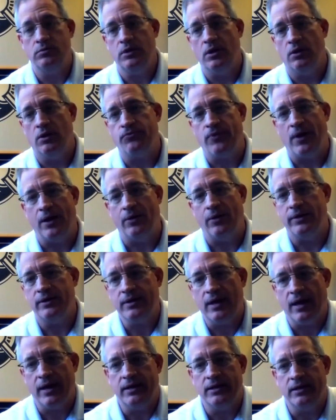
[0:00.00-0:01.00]
you know, following
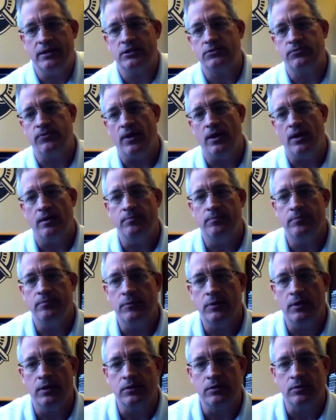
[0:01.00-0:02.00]
guidance from the